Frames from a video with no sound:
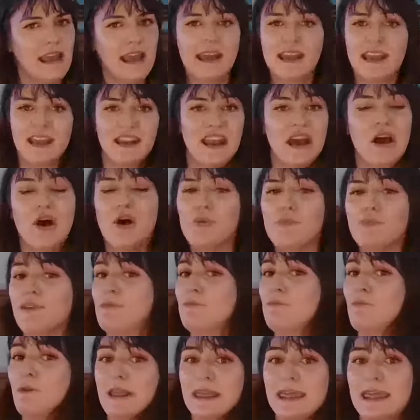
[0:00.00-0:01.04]
It can help
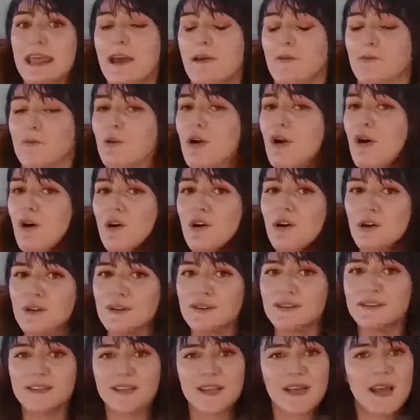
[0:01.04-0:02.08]
them with their
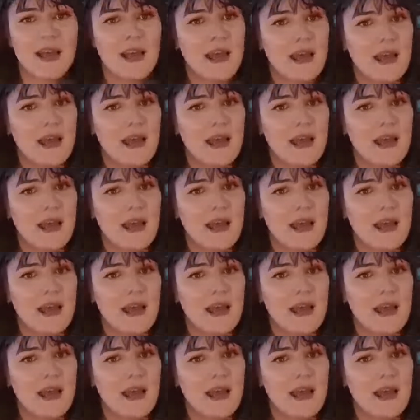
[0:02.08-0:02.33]
rolls,